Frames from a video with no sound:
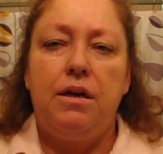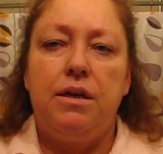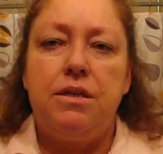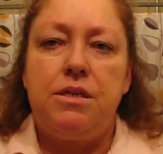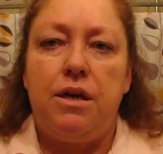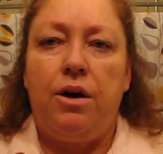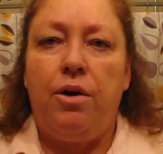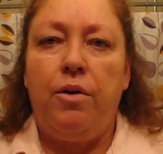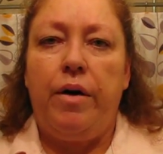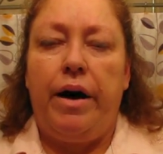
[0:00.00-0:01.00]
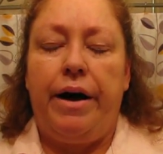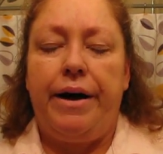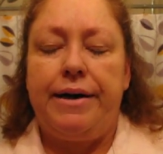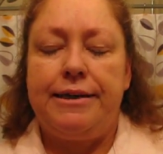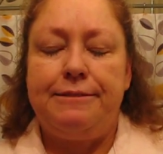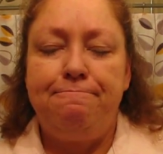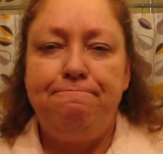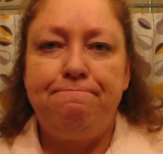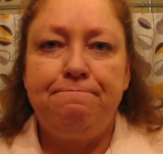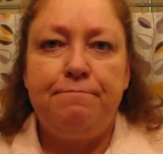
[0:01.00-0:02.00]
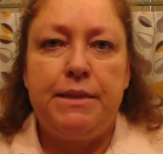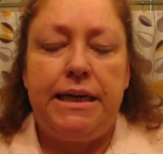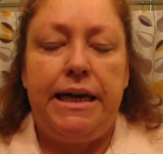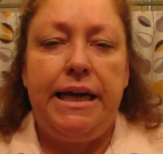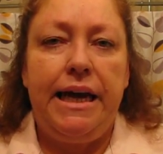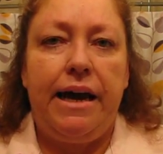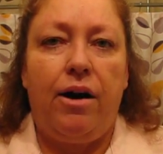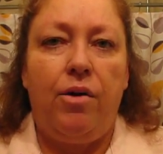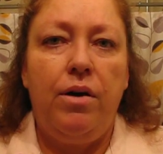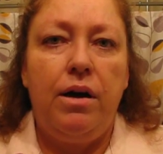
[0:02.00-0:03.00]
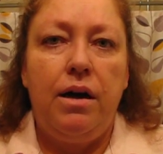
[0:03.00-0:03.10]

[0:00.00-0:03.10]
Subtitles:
So anyhow,